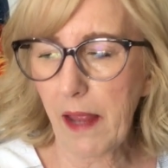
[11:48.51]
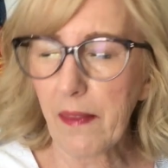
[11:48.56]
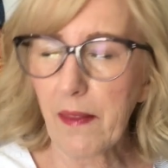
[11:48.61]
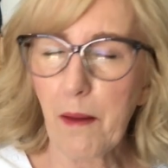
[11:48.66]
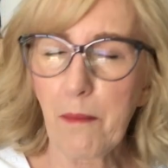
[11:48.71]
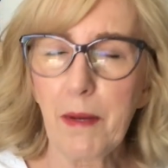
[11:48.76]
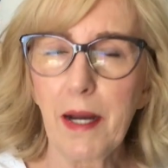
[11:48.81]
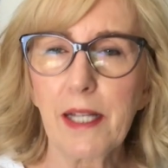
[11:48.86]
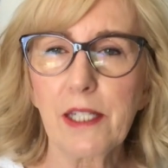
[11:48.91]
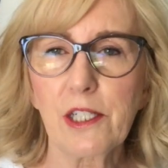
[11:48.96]

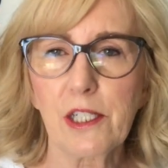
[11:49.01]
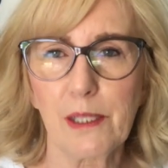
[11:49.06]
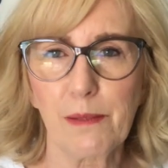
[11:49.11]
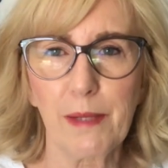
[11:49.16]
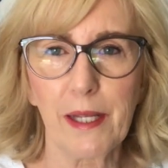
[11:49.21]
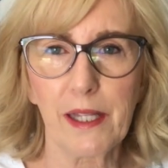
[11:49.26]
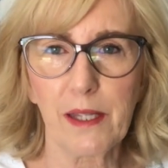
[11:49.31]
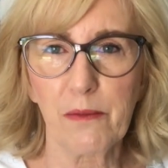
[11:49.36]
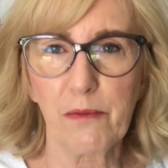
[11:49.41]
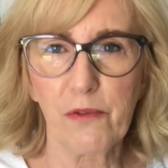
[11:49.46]
I might just
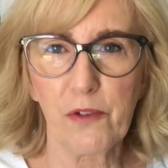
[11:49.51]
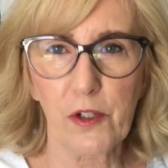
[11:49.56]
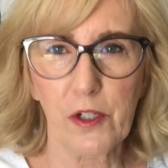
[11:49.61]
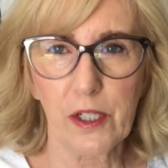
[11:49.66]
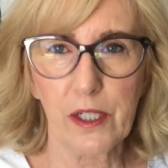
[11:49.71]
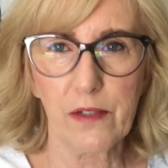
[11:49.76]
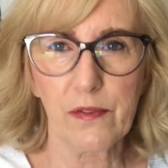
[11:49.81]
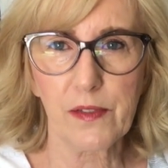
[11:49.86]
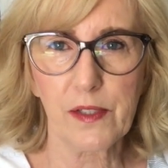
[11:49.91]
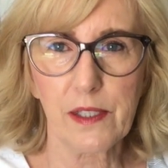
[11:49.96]
make them for
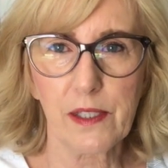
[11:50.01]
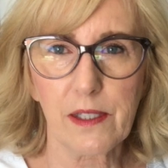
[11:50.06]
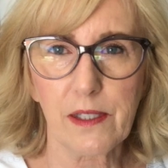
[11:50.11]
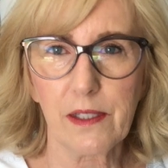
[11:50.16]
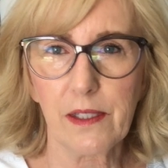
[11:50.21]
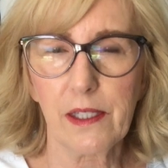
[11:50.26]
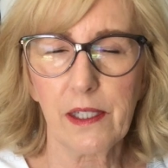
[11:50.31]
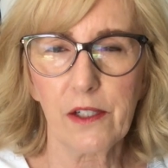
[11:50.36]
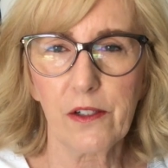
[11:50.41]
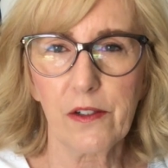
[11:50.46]
gifts
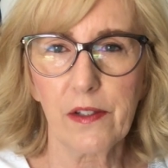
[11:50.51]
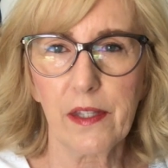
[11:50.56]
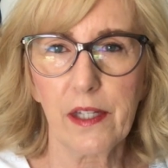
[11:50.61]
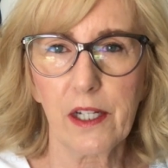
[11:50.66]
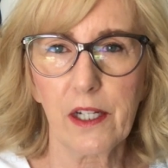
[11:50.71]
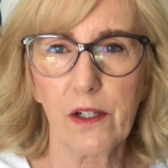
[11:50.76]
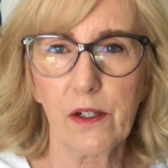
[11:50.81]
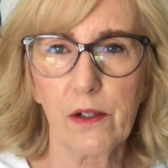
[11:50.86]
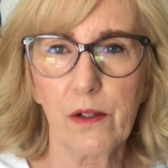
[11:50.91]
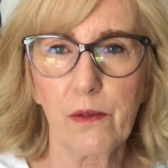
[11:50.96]
here and
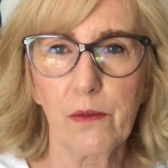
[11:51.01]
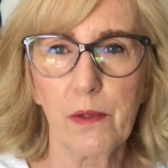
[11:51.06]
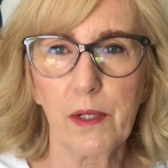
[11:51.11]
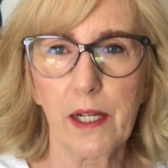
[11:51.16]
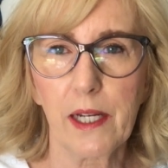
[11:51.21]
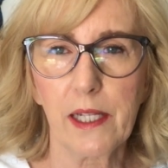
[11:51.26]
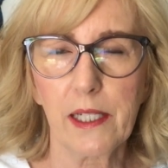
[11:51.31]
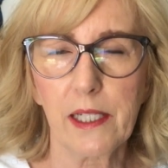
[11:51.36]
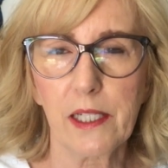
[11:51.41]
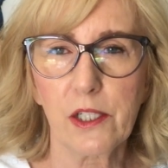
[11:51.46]
there when
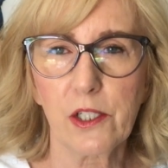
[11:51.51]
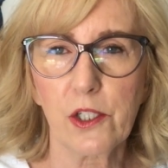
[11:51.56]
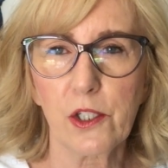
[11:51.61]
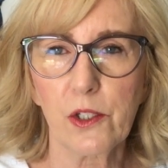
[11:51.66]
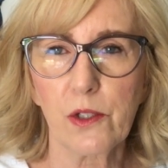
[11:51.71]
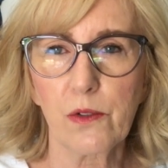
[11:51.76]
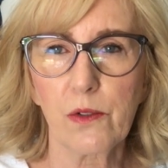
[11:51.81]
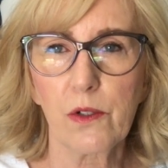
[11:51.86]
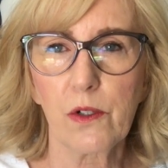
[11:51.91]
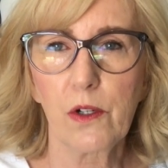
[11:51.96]
I need
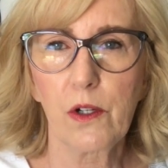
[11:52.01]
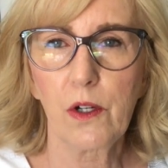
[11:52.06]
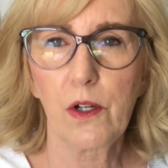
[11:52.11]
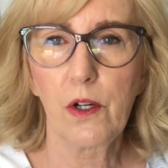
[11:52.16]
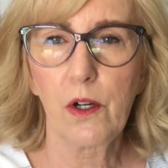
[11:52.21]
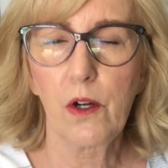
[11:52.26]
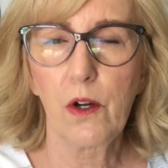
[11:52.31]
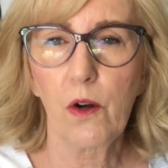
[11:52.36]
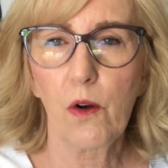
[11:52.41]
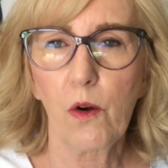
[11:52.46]
to,
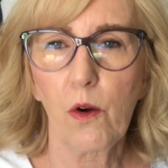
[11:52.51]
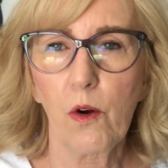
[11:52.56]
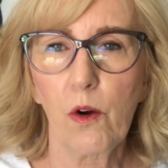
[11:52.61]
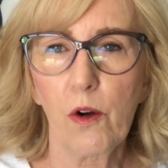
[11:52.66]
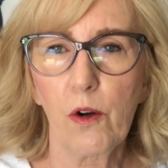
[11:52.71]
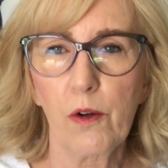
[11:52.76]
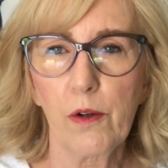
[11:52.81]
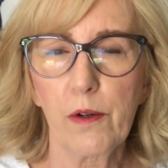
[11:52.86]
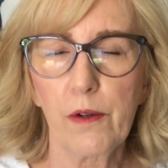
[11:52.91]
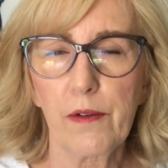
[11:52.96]

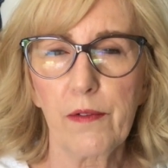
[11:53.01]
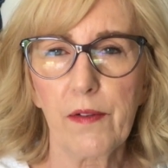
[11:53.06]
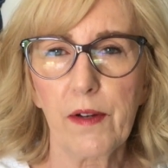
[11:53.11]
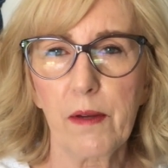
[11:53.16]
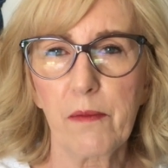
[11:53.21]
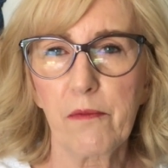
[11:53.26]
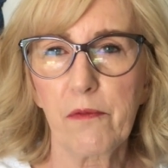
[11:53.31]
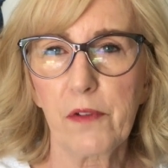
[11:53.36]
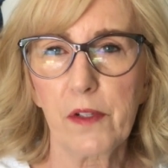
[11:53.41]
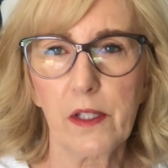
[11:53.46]
or if
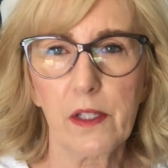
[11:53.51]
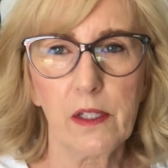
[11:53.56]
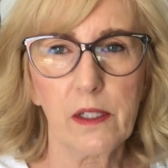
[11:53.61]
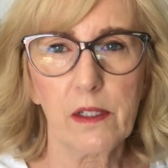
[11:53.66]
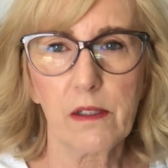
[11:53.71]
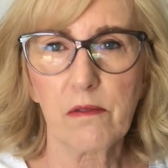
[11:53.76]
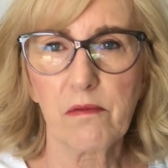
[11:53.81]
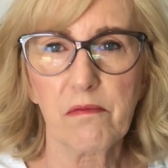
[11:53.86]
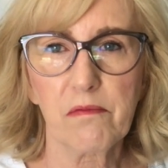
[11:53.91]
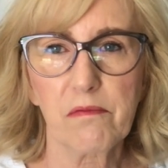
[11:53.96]
I'm
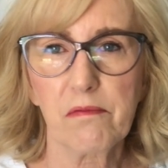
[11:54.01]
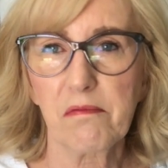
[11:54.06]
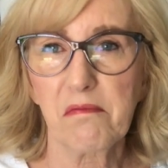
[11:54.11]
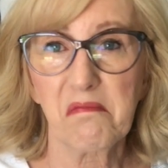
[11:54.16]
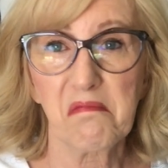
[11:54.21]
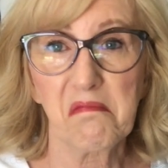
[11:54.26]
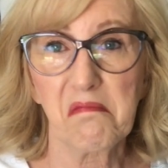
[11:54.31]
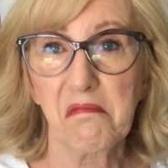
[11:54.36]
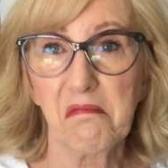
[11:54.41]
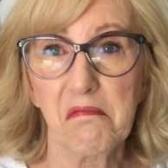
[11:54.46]
feeling
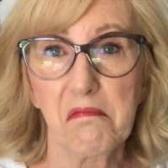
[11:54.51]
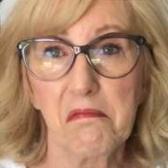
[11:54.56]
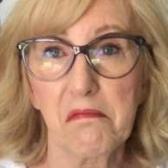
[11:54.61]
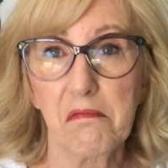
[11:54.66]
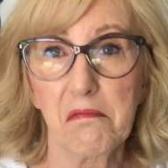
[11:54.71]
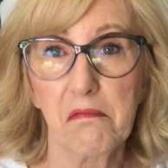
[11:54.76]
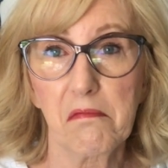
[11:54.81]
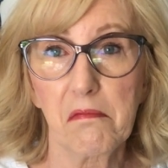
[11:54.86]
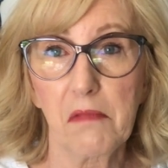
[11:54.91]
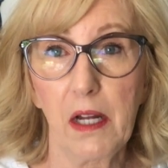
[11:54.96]

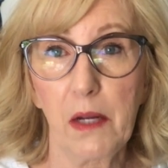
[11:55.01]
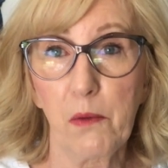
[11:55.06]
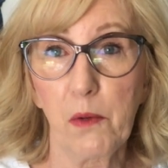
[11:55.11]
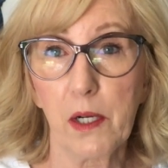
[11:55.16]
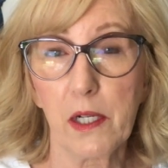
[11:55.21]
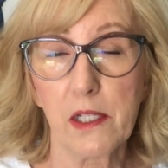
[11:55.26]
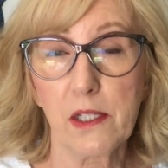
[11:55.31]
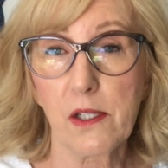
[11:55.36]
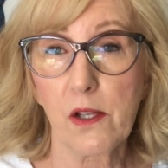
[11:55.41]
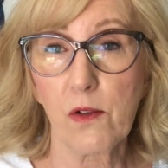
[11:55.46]
I
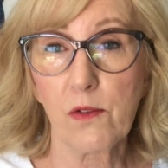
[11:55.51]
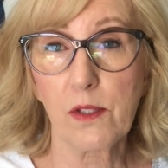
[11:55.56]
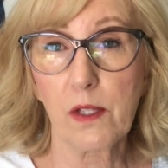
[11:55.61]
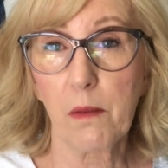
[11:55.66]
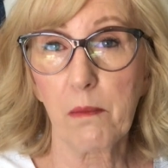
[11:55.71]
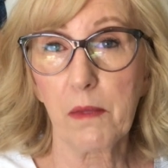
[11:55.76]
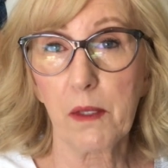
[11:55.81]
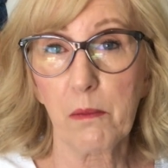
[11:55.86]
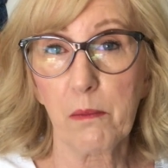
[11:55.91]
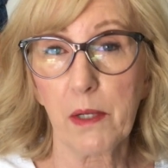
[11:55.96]
want to sew
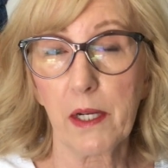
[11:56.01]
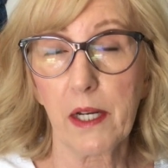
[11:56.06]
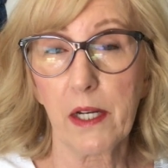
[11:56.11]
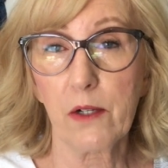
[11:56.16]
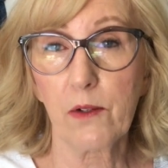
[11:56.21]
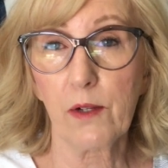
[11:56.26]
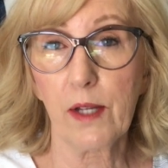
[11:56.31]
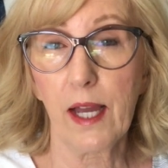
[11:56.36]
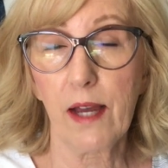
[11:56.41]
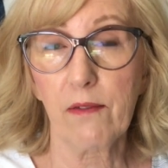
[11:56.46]
something but I
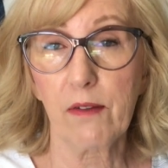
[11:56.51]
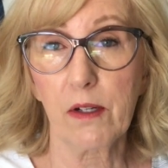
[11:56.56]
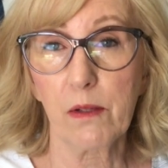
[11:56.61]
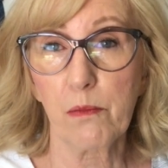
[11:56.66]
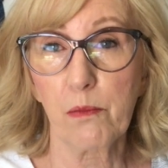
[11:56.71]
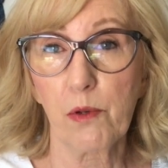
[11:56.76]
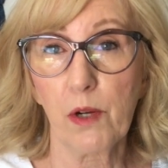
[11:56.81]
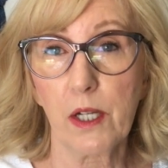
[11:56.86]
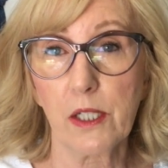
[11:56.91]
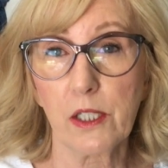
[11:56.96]
don't have a
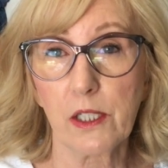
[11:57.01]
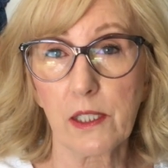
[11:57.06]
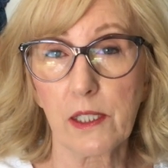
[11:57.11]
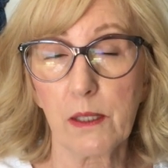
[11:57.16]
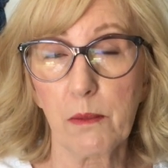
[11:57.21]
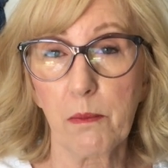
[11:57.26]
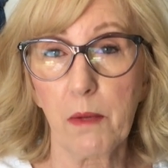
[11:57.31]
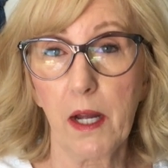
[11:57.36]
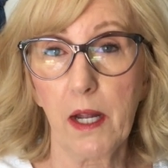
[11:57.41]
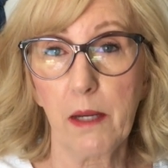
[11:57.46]
project
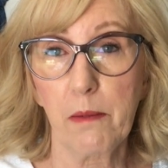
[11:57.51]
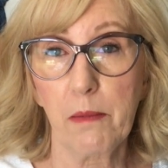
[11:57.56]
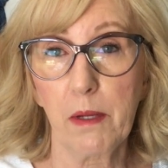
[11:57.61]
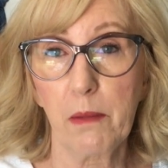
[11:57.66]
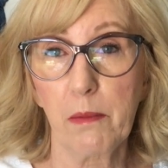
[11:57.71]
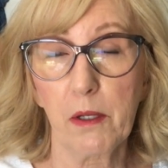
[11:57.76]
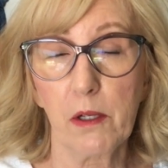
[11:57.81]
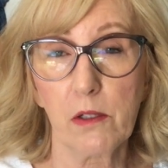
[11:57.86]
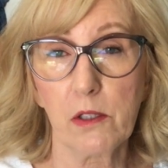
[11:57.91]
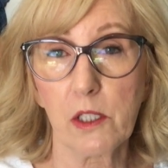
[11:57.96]
in mind,
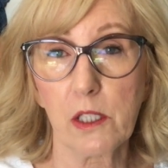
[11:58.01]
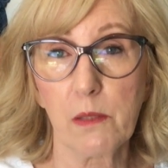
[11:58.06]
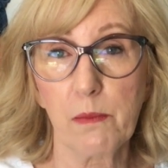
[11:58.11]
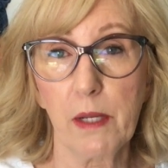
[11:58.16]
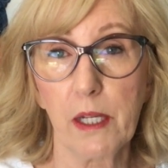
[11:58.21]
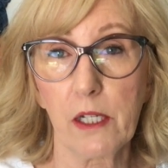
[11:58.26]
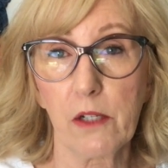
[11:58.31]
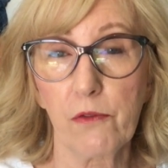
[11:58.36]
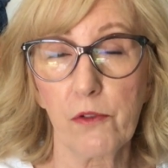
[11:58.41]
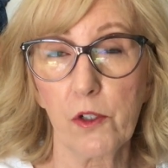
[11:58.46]
maybe I'll just
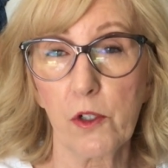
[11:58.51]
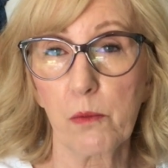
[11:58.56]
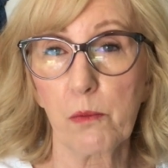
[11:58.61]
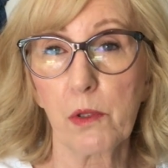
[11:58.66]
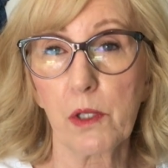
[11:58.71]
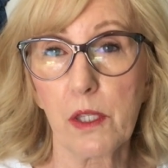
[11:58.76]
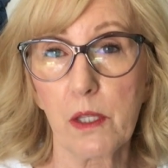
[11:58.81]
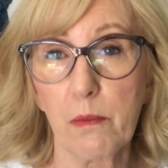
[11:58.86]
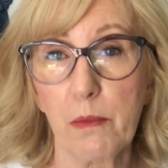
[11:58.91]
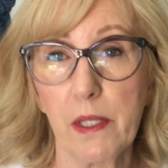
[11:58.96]
make a few and
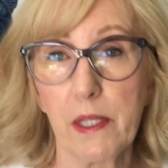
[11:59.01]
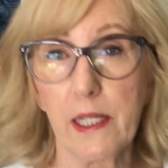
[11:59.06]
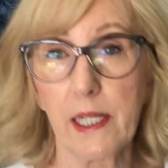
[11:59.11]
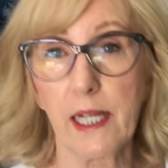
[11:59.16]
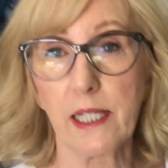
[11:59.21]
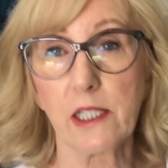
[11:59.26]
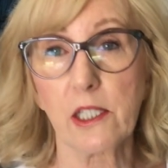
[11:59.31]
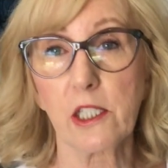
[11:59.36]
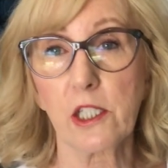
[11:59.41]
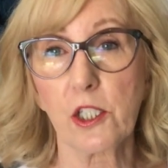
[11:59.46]
put them in the
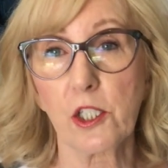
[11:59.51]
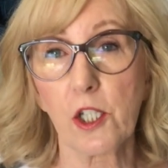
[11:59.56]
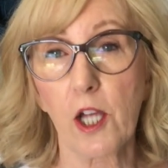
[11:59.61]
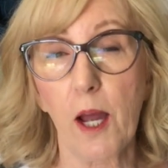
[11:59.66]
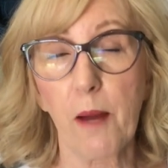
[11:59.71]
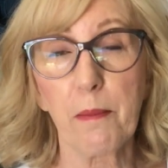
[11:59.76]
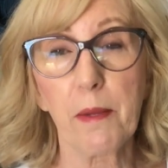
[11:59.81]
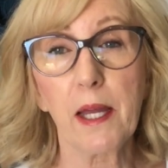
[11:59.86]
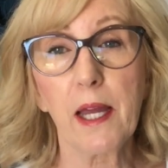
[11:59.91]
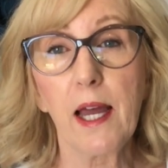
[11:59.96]
Etsy
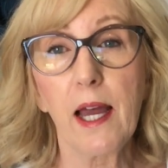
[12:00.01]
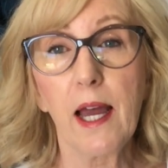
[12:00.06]
shop.